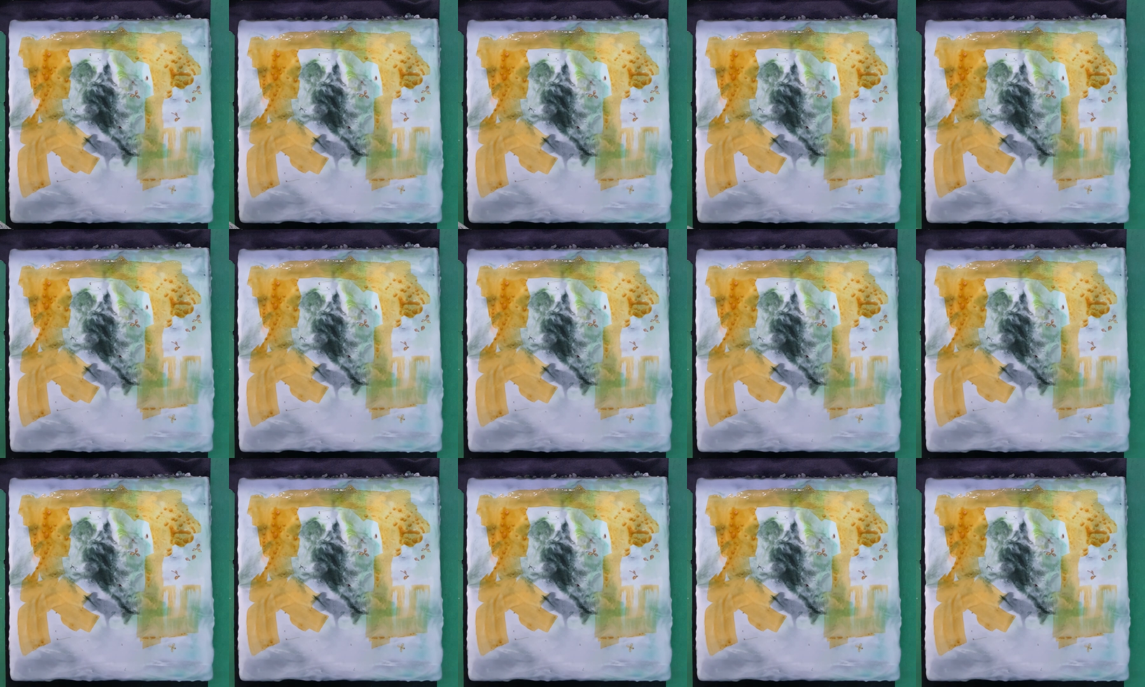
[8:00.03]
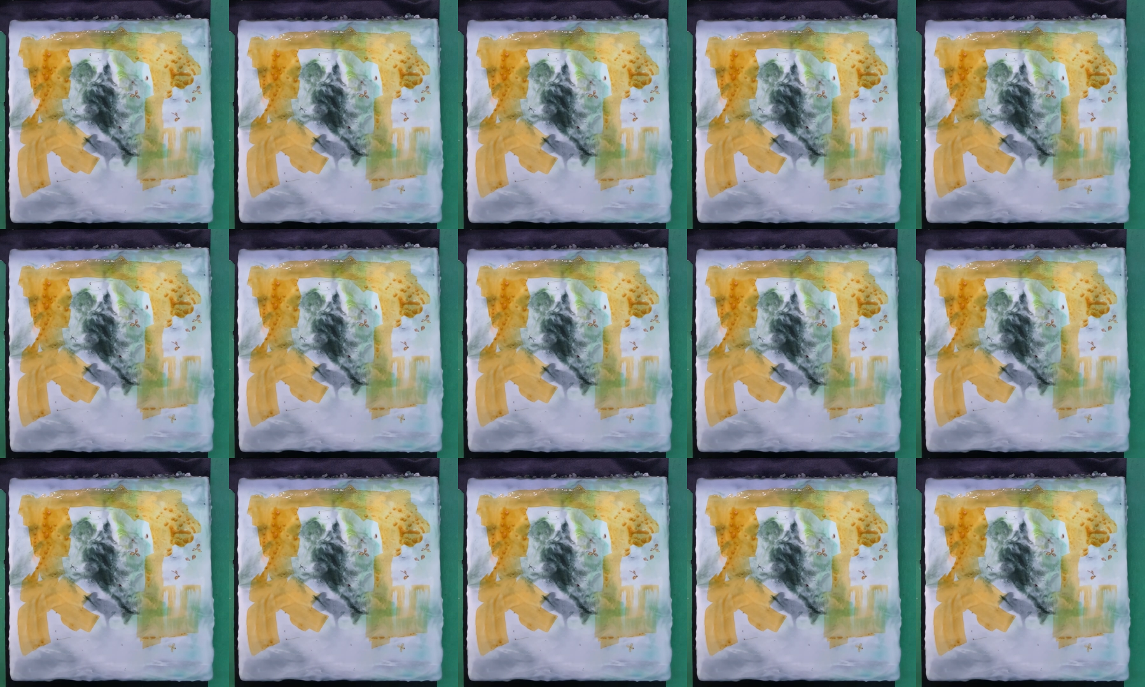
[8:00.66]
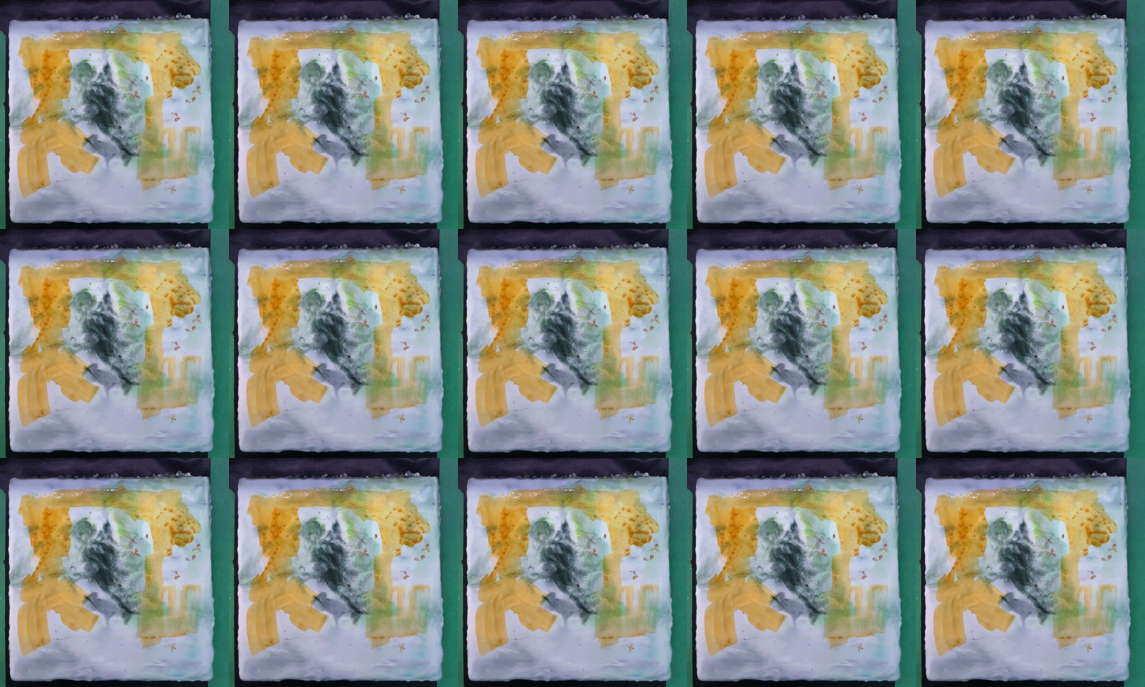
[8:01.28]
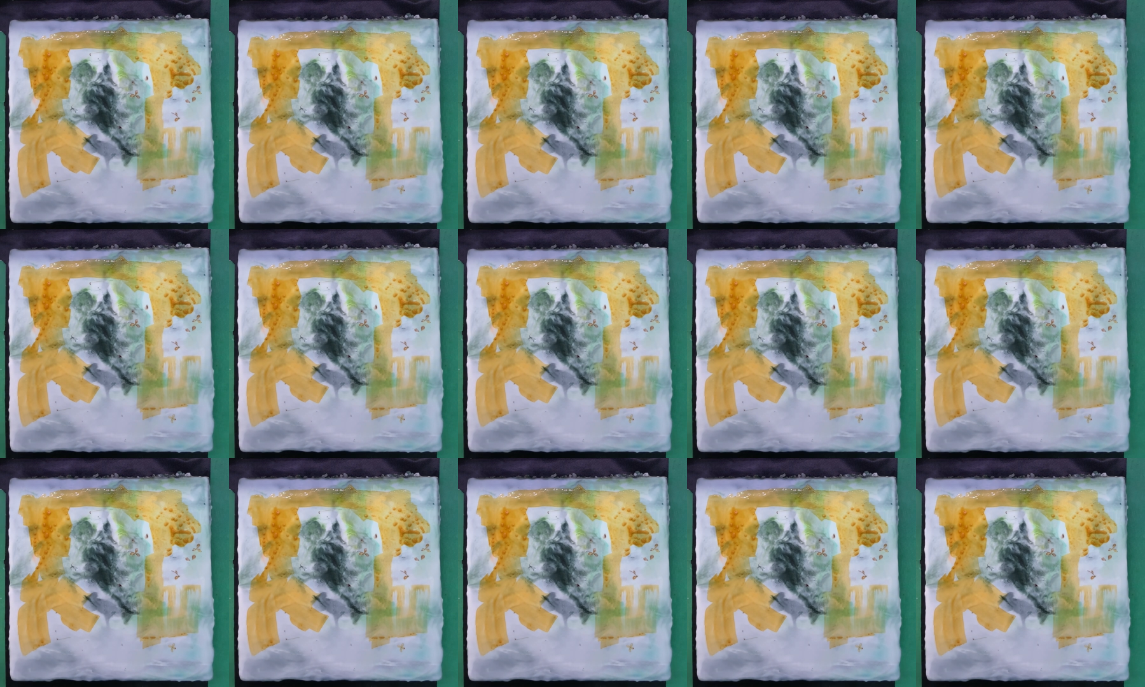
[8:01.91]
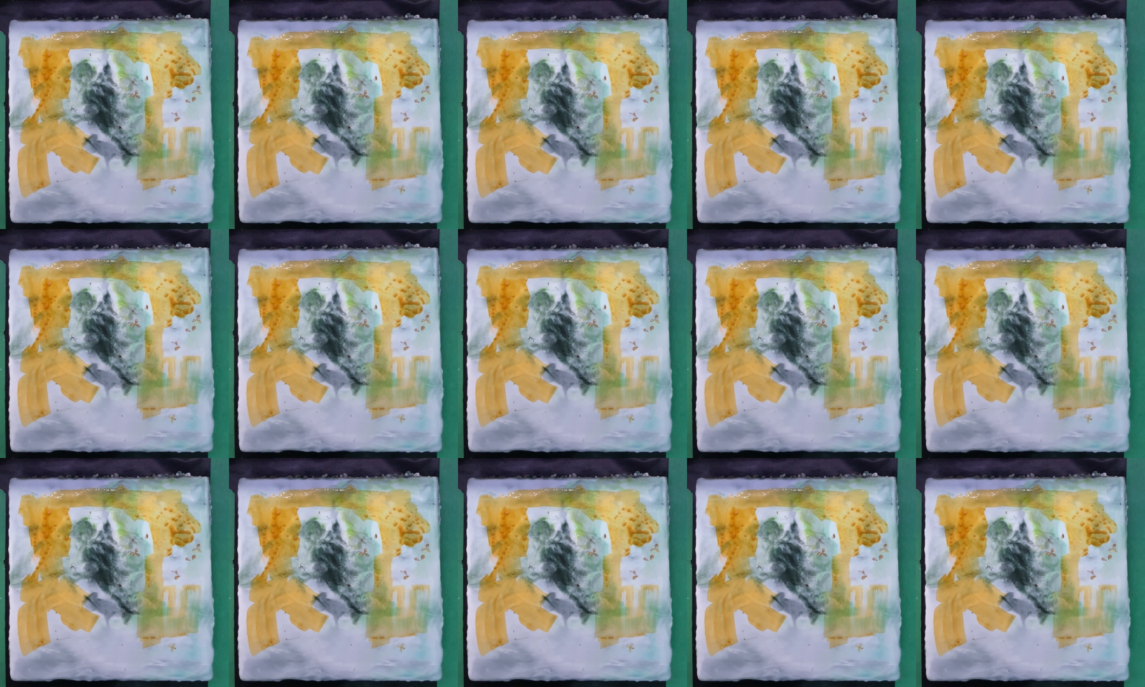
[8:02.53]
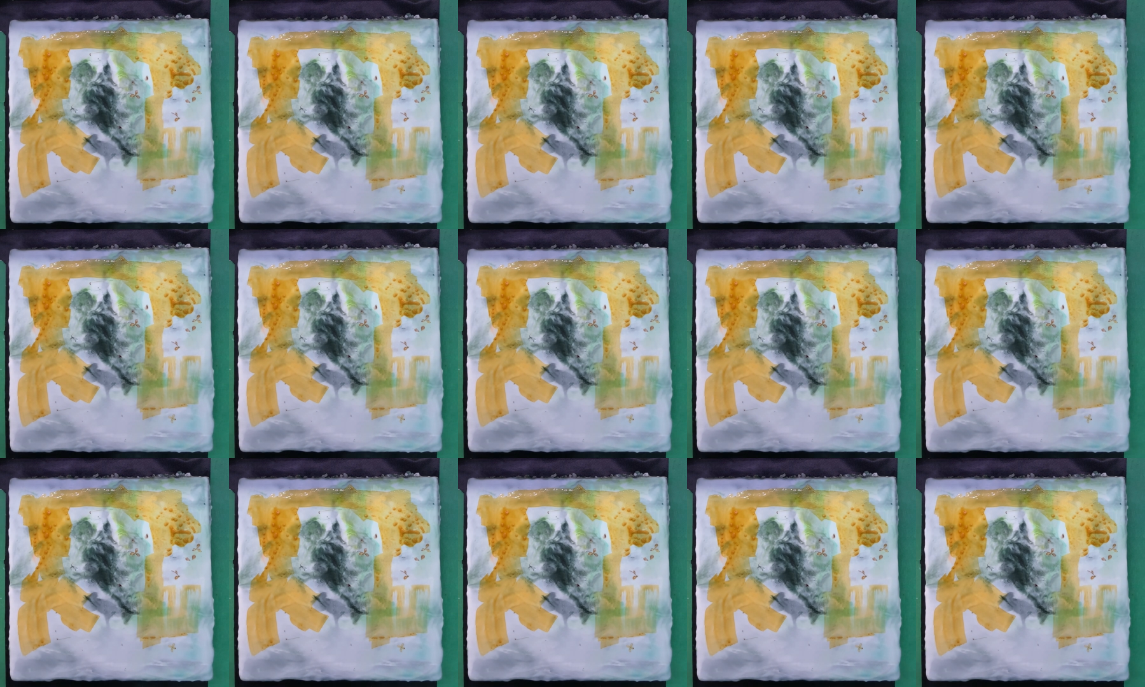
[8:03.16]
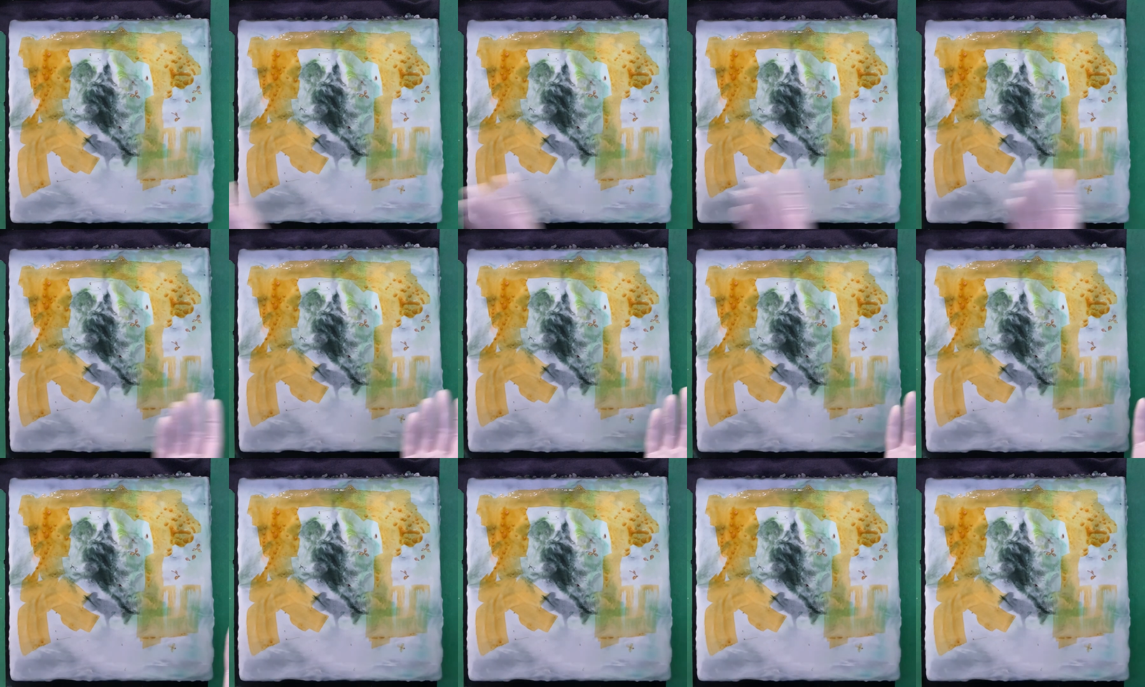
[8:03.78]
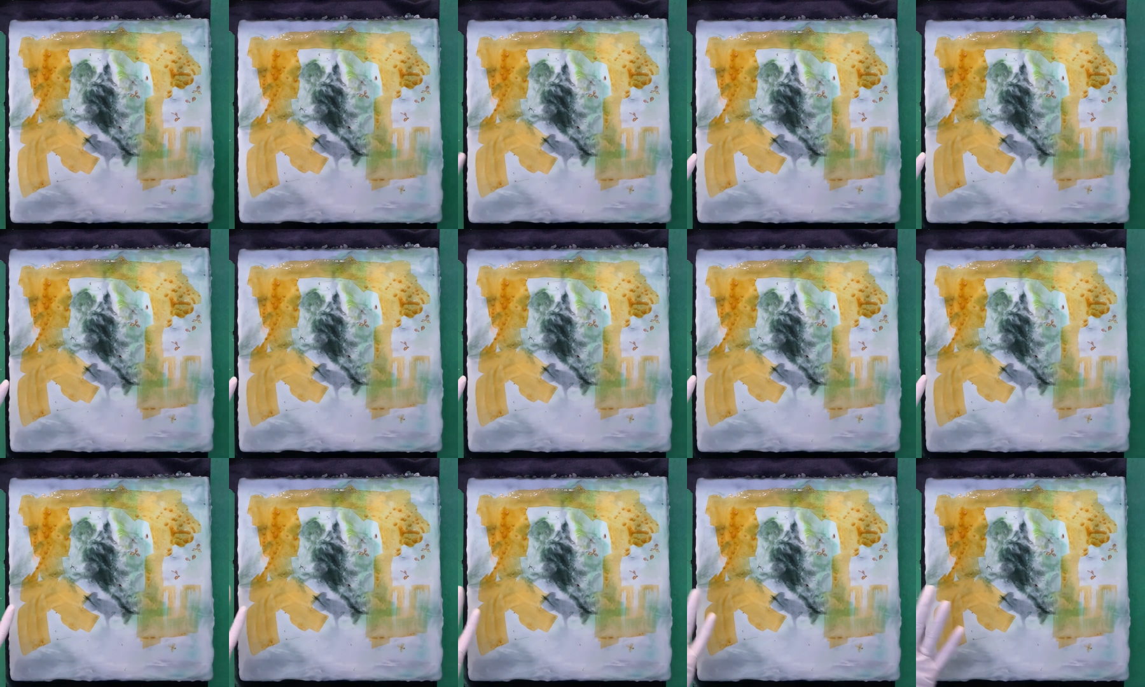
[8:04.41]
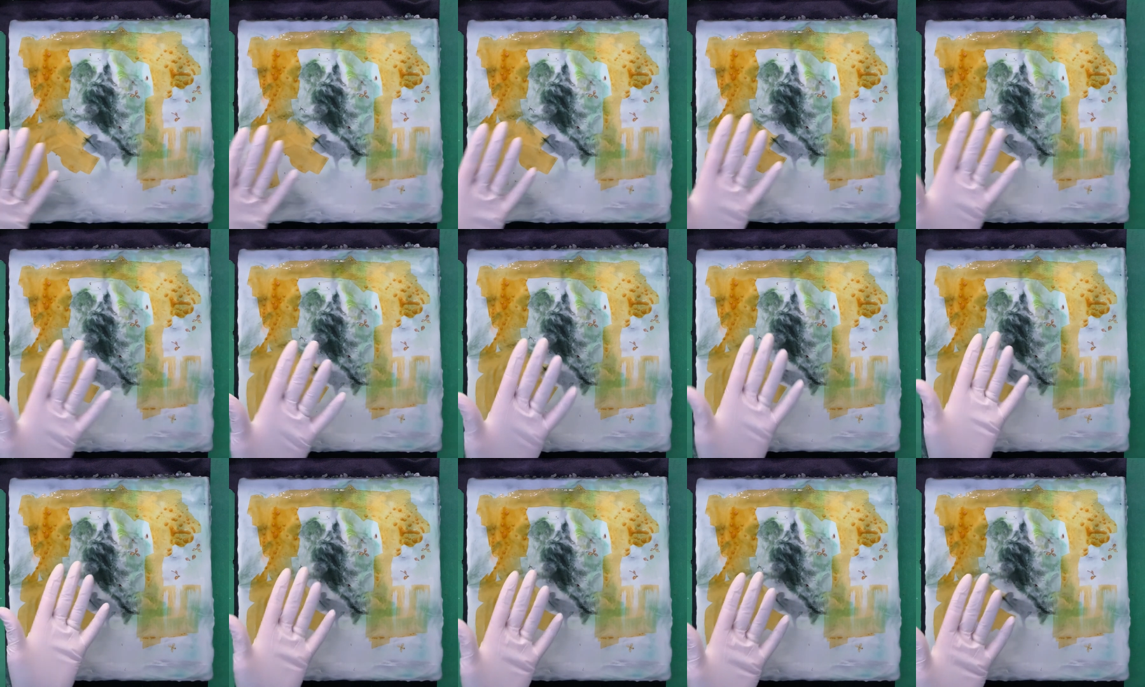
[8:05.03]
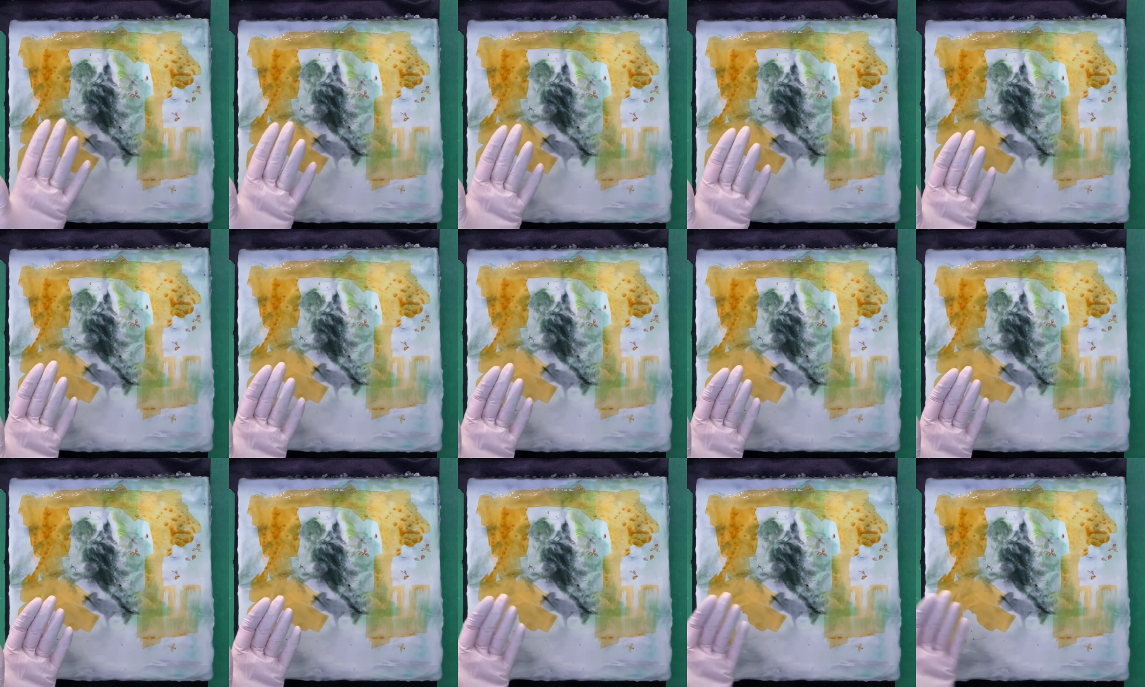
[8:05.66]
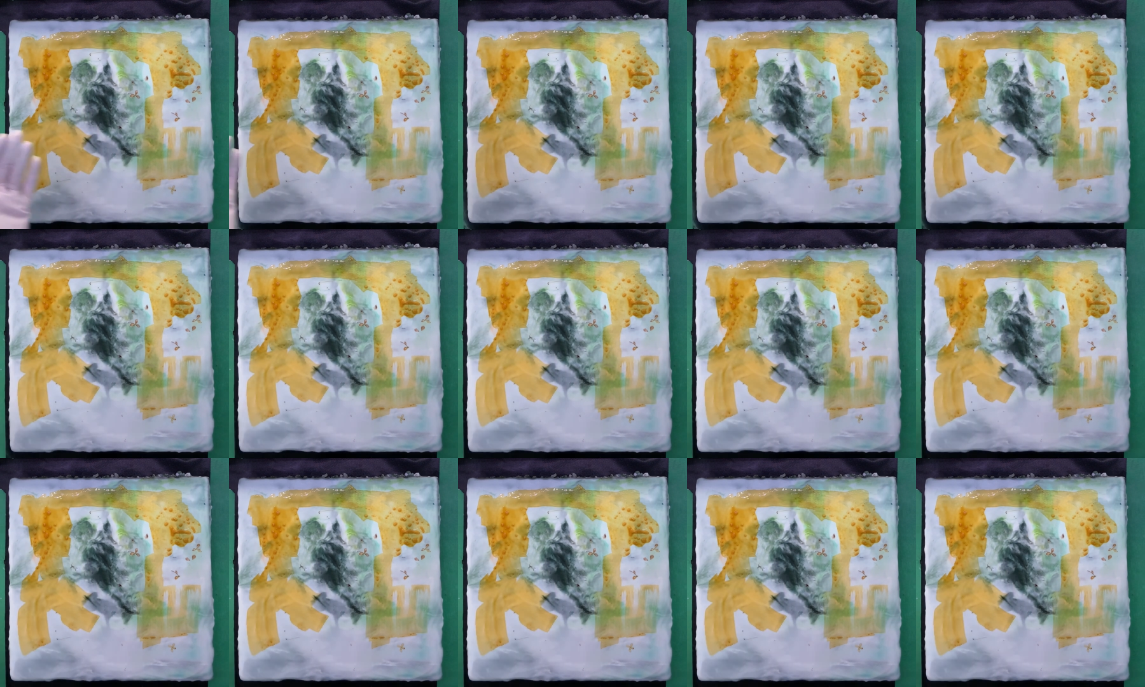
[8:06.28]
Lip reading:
[unreadable: no face in view]